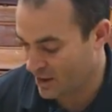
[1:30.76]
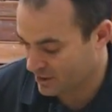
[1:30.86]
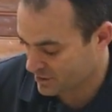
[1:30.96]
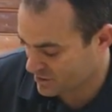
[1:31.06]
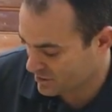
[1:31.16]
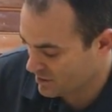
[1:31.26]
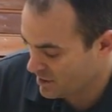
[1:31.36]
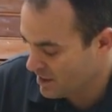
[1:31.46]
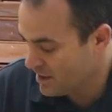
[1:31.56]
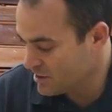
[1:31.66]
magnets.
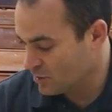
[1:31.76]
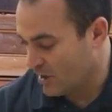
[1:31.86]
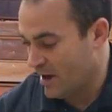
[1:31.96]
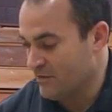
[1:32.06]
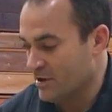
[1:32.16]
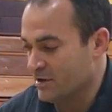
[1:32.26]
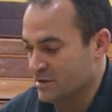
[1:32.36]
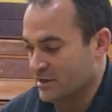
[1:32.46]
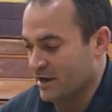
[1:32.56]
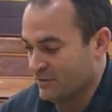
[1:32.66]
So what I have here
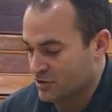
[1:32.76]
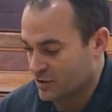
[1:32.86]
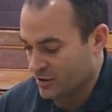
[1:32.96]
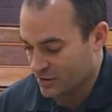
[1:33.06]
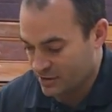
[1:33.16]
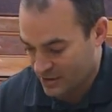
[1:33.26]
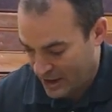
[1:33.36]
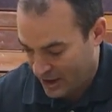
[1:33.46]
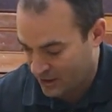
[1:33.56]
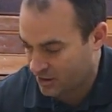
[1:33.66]
is I have a drill,
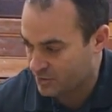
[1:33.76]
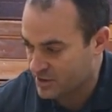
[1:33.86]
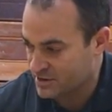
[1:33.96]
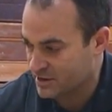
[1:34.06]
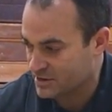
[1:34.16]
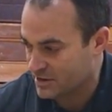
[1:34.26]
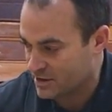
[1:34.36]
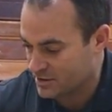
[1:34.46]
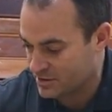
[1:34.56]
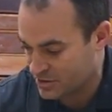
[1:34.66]
uh, 3
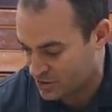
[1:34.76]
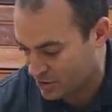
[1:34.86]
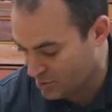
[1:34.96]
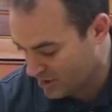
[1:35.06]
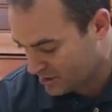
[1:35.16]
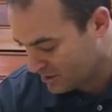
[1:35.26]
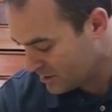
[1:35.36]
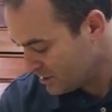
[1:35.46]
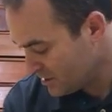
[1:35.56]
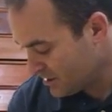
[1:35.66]
16 drill bit.
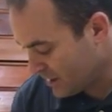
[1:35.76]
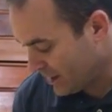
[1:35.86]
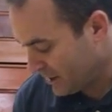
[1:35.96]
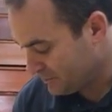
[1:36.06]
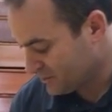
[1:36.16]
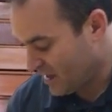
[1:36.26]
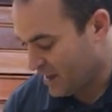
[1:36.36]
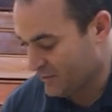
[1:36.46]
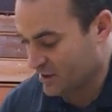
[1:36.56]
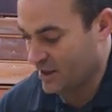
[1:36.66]
Um,
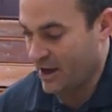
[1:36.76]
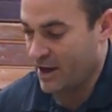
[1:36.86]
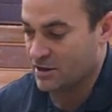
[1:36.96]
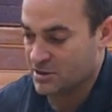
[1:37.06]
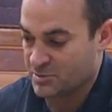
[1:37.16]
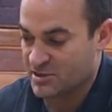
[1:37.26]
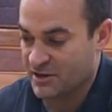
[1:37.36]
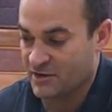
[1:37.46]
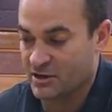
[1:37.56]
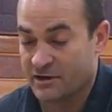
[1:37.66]
I have a can
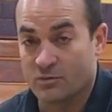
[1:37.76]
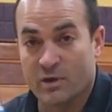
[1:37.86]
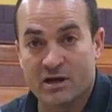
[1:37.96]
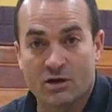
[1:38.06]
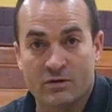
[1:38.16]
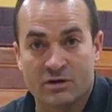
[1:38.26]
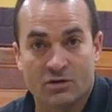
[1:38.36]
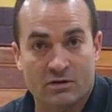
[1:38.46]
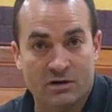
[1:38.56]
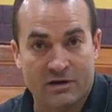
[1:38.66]
specifically of window and
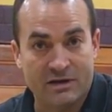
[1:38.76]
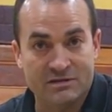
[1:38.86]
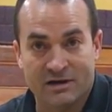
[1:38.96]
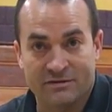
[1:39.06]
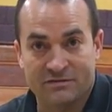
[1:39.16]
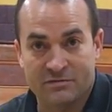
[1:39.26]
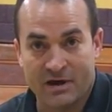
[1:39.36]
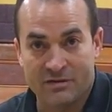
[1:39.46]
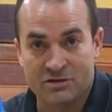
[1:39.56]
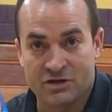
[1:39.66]
door Great Stuff,
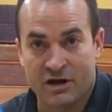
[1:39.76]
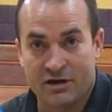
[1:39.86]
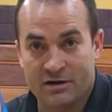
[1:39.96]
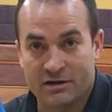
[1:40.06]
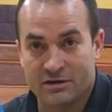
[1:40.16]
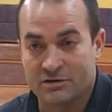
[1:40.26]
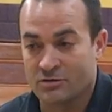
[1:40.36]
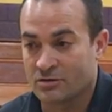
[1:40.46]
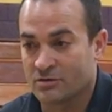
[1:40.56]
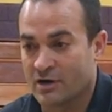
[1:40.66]
rather generic at your
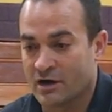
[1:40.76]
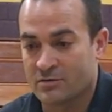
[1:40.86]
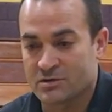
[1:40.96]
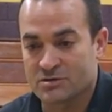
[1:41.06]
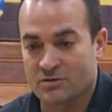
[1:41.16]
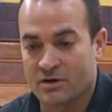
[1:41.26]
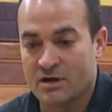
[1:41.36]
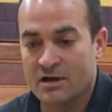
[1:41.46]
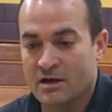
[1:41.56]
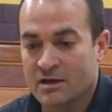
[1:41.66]
local hardware store.
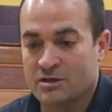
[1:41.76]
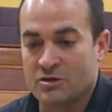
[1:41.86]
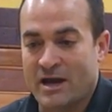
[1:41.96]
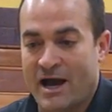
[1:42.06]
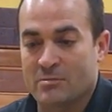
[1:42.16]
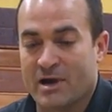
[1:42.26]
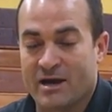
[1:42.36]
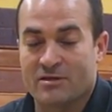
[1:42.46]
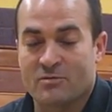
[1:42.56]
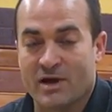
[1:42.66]
Do not
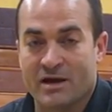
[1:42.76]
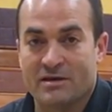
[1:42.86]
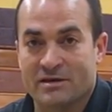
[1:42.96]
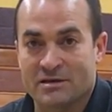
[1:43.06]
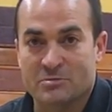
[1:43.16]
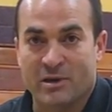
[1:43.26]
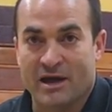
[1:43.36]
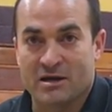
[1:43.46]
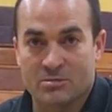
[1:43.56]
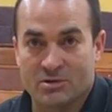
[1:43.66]
buy the red
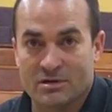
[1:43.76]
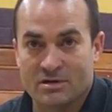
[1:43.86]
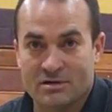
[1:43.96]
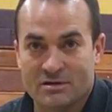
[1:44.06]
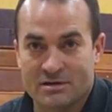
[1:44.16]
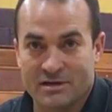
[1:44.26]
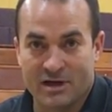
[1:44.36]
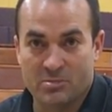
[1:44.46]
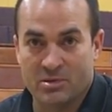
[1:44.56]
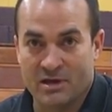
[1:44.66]
expandable
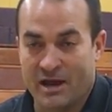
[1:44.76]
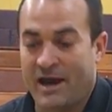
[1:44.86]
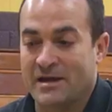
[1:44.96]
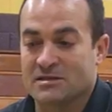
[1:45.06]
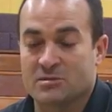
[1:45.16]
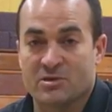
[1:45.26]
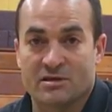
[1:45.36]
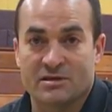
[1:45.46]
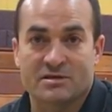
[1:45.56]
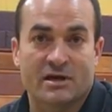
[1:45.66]
type. It has to be
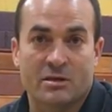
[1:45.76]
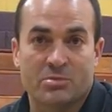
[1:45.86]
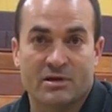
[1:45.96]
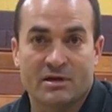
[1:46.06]
this type.